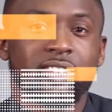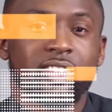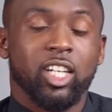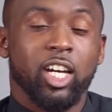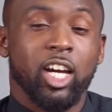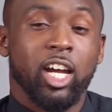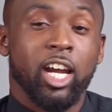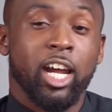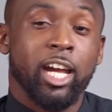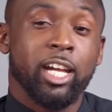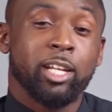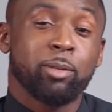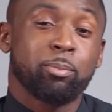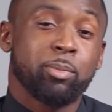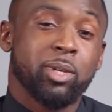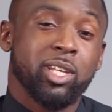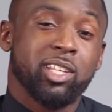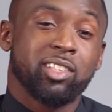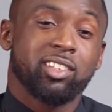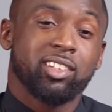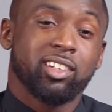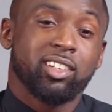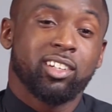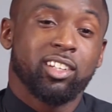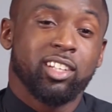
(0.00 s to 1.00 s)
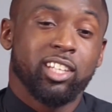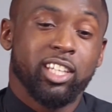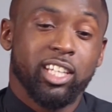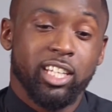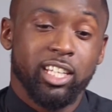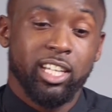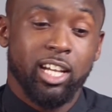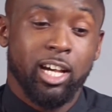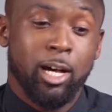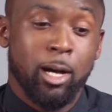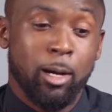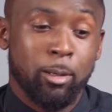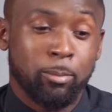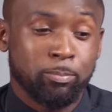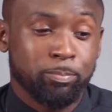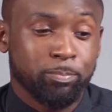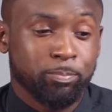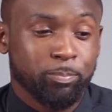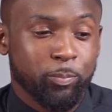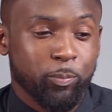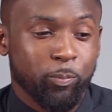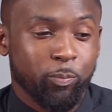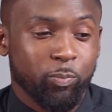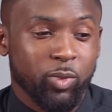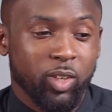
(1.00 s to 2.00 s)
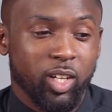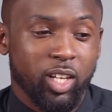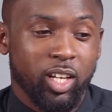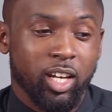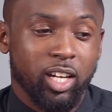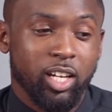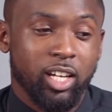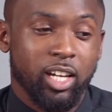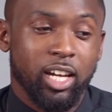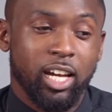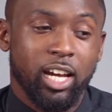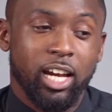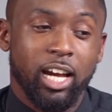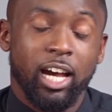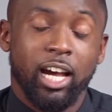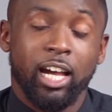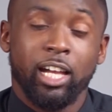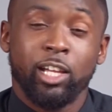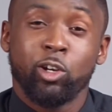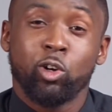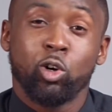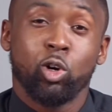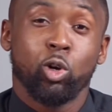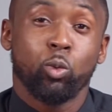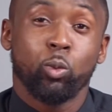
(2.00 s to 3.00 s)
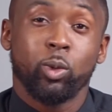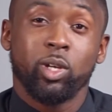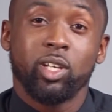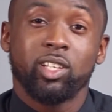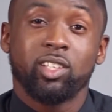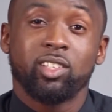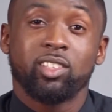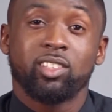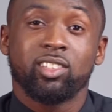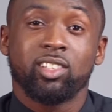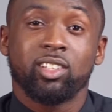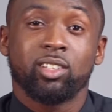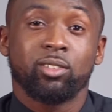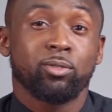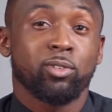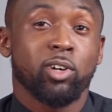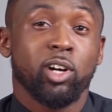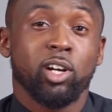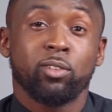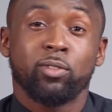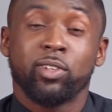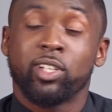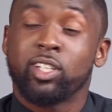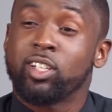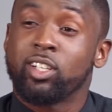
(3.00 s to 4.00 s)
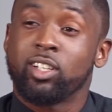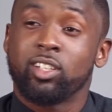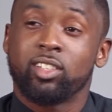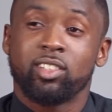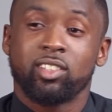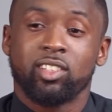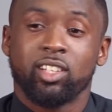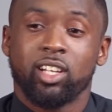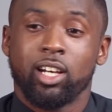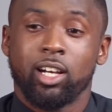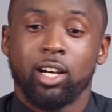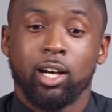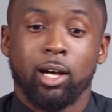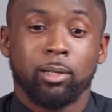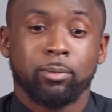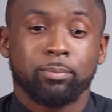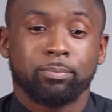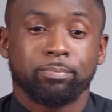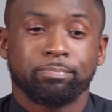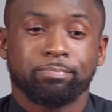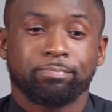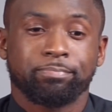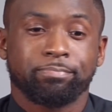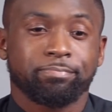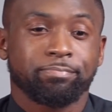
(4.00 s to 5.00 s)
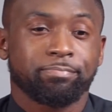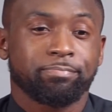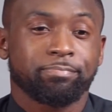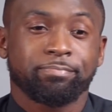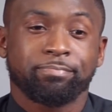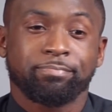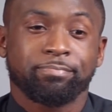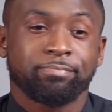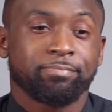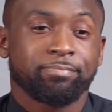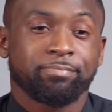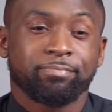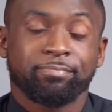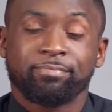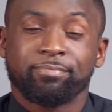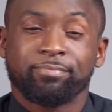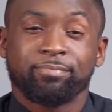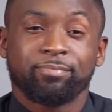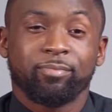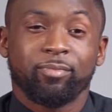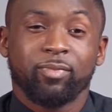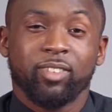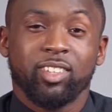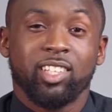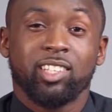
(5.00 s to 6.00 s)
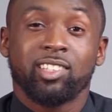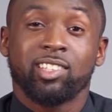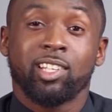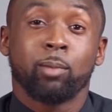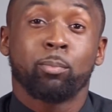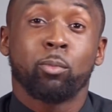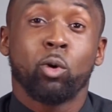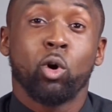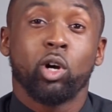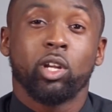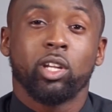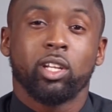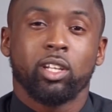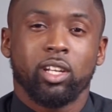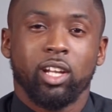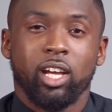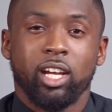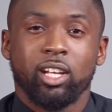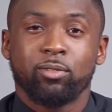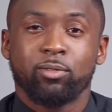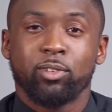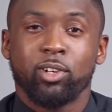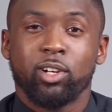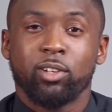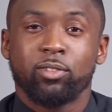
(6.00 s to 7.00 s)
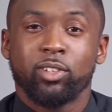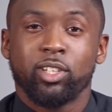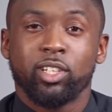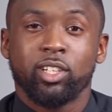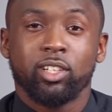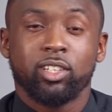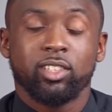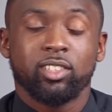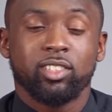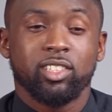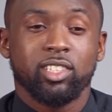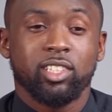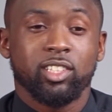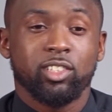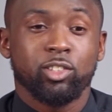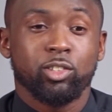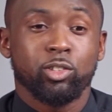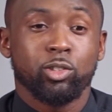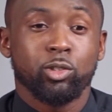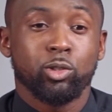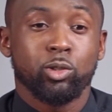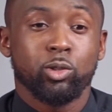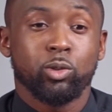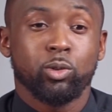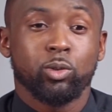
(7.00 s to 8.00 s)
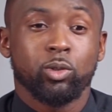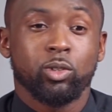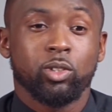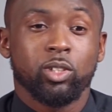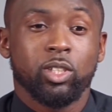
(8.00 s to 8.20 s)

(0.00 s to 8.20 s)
Alright, basically, um, I always involve in culture. Um, since I'm born, I involve in culture. So